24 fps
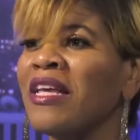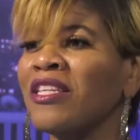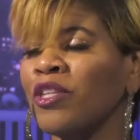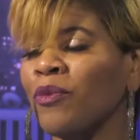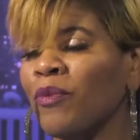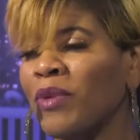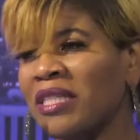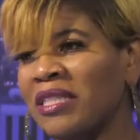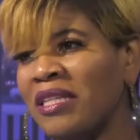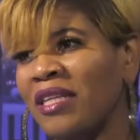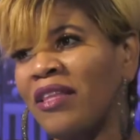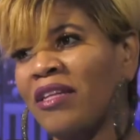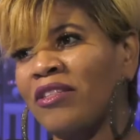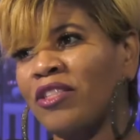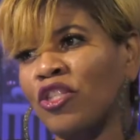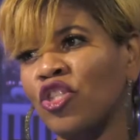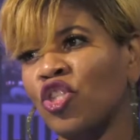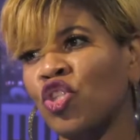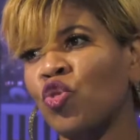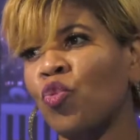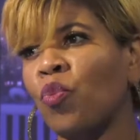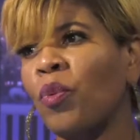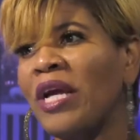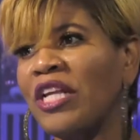So we see there's a
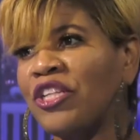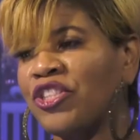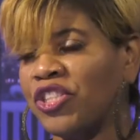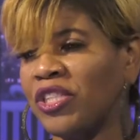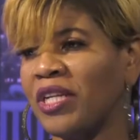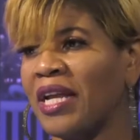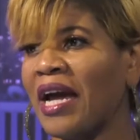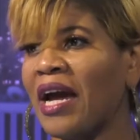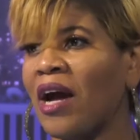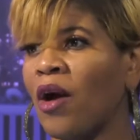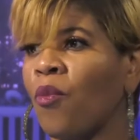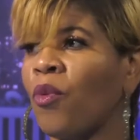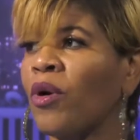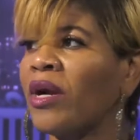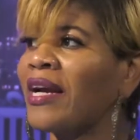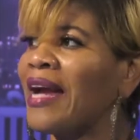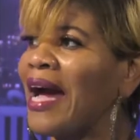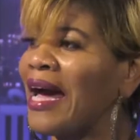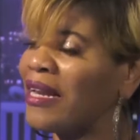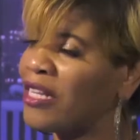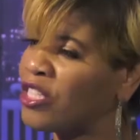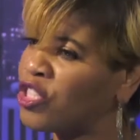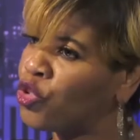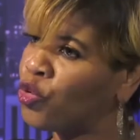switch now where
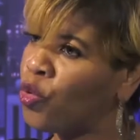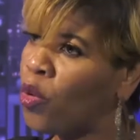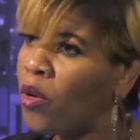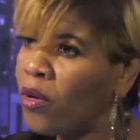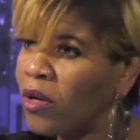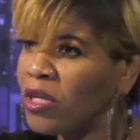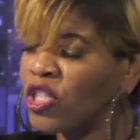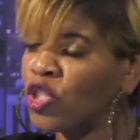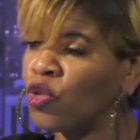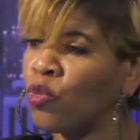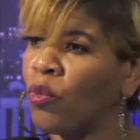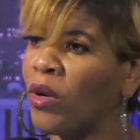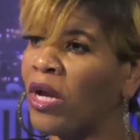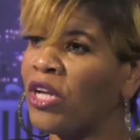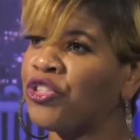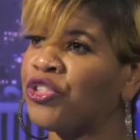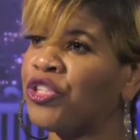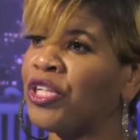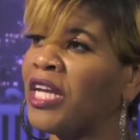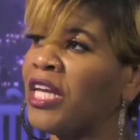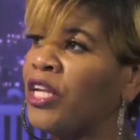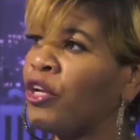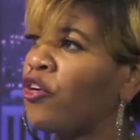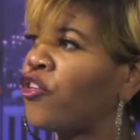God is throwing a switch
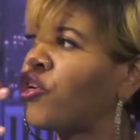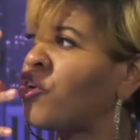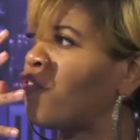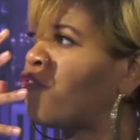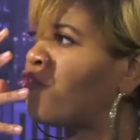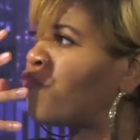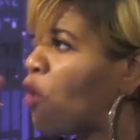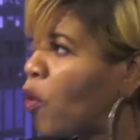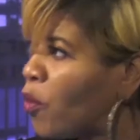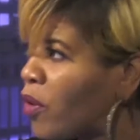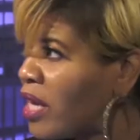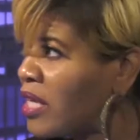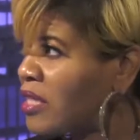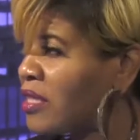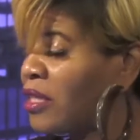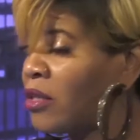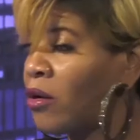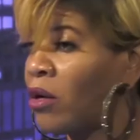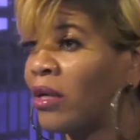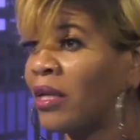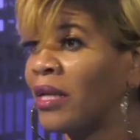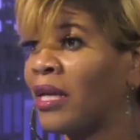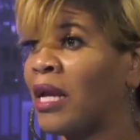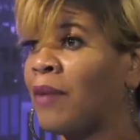to get her to focus in
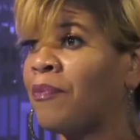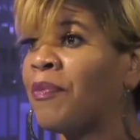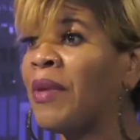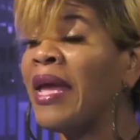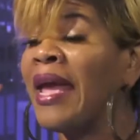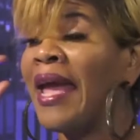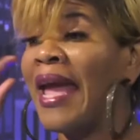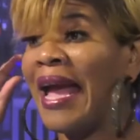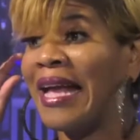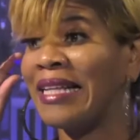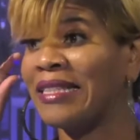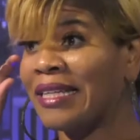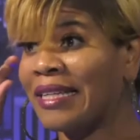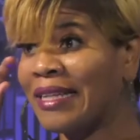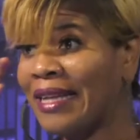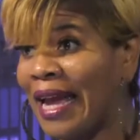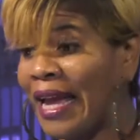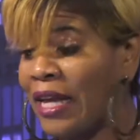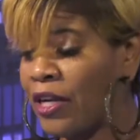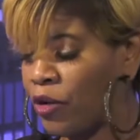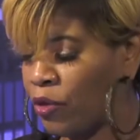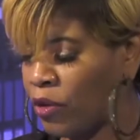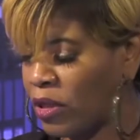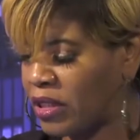on him and to
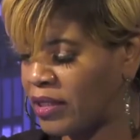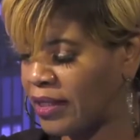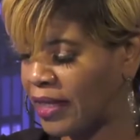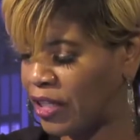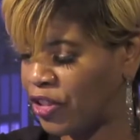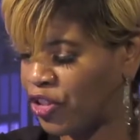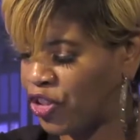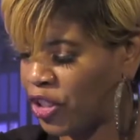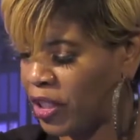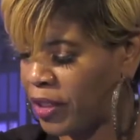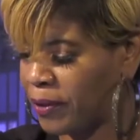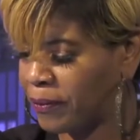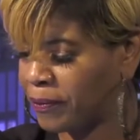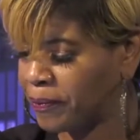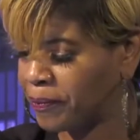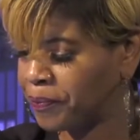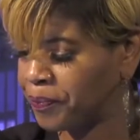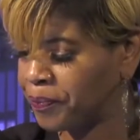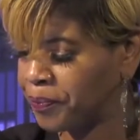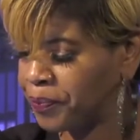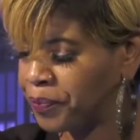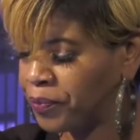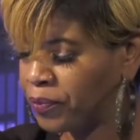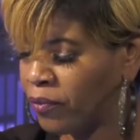gain her attention.
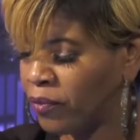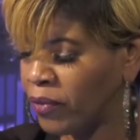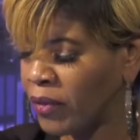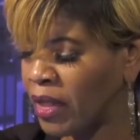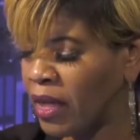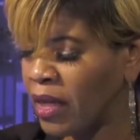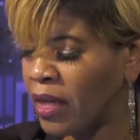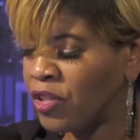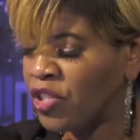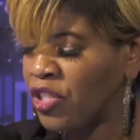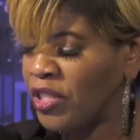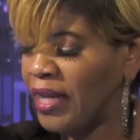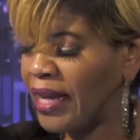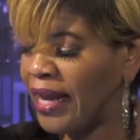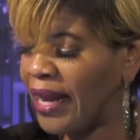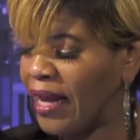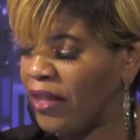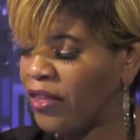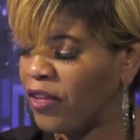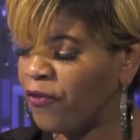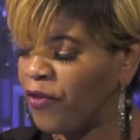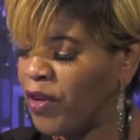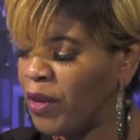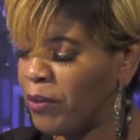She said,
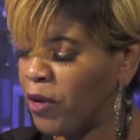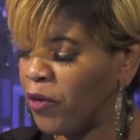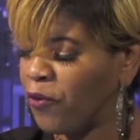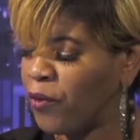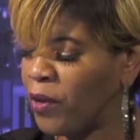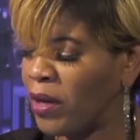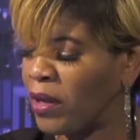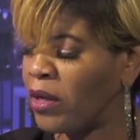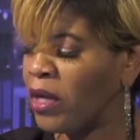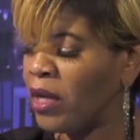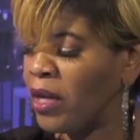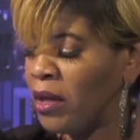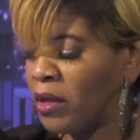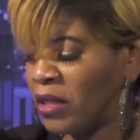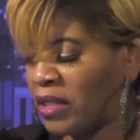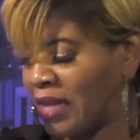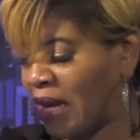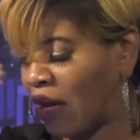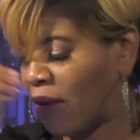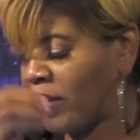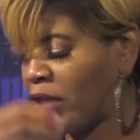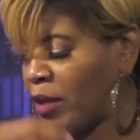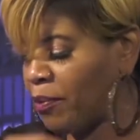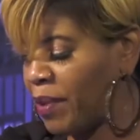and the female friend
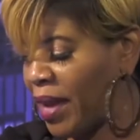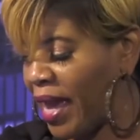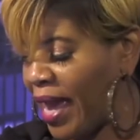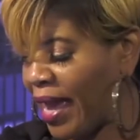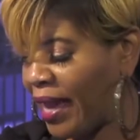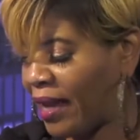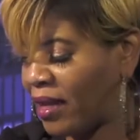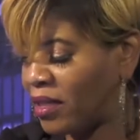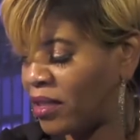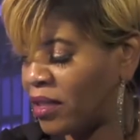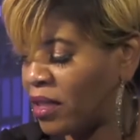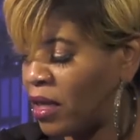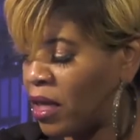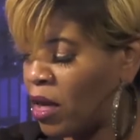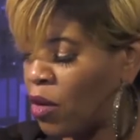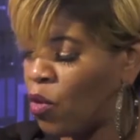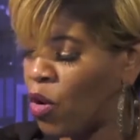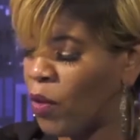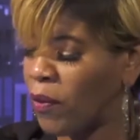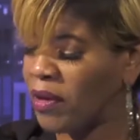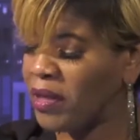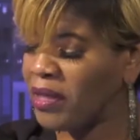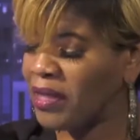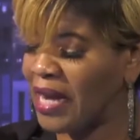now in the back.
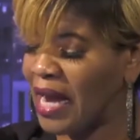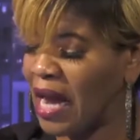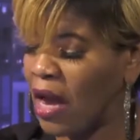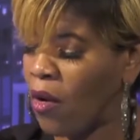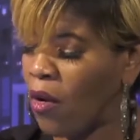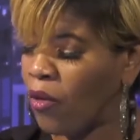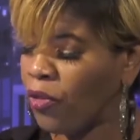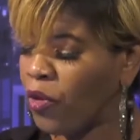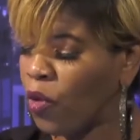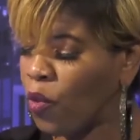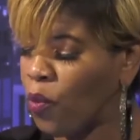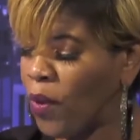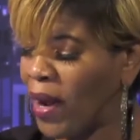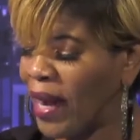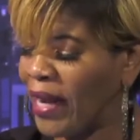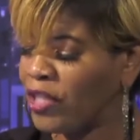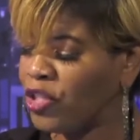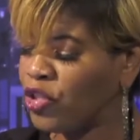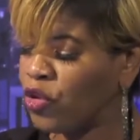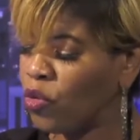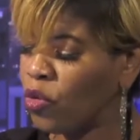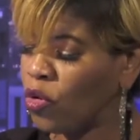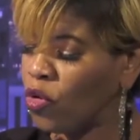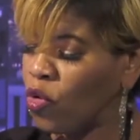We were now on the way
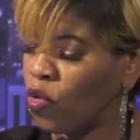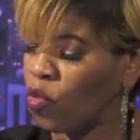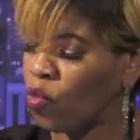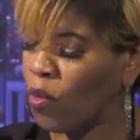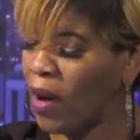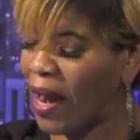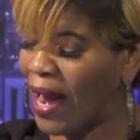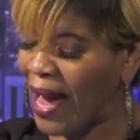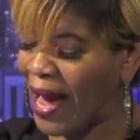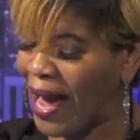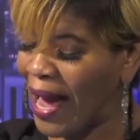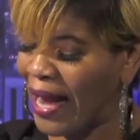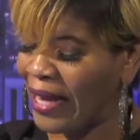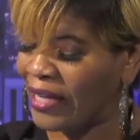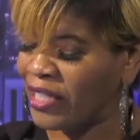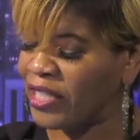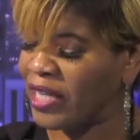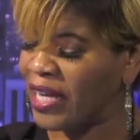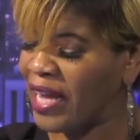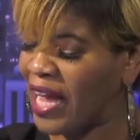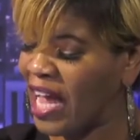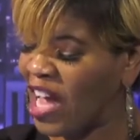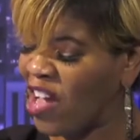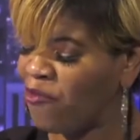to a garage
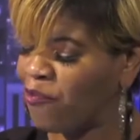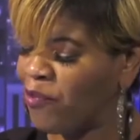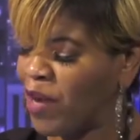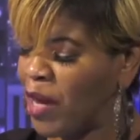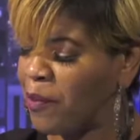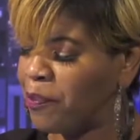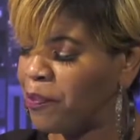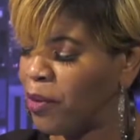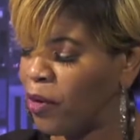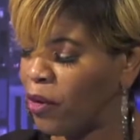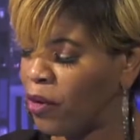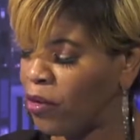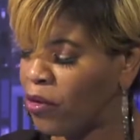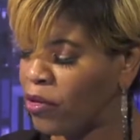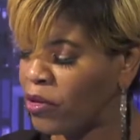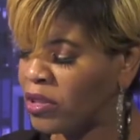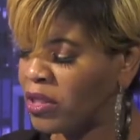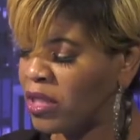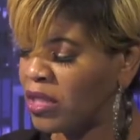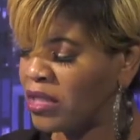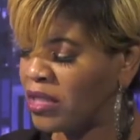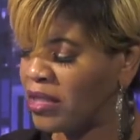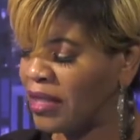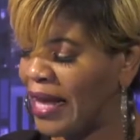to have my
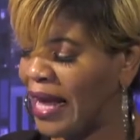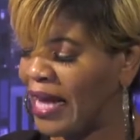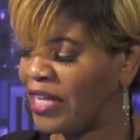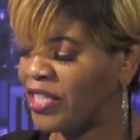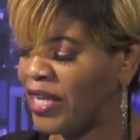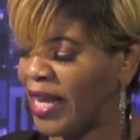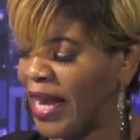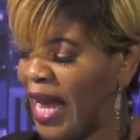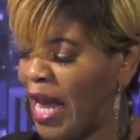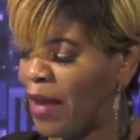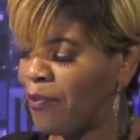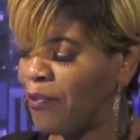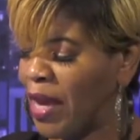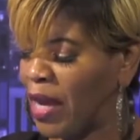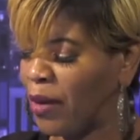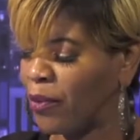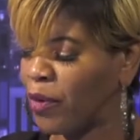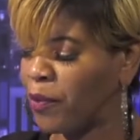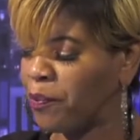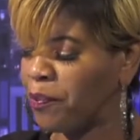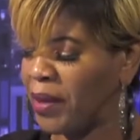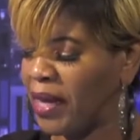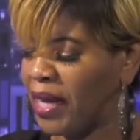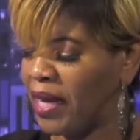purse / handbag
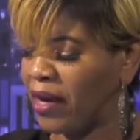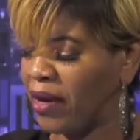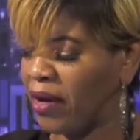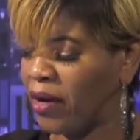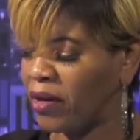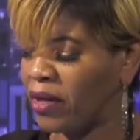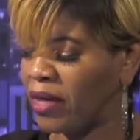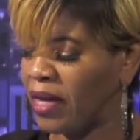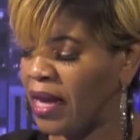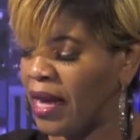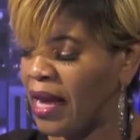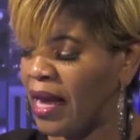repaired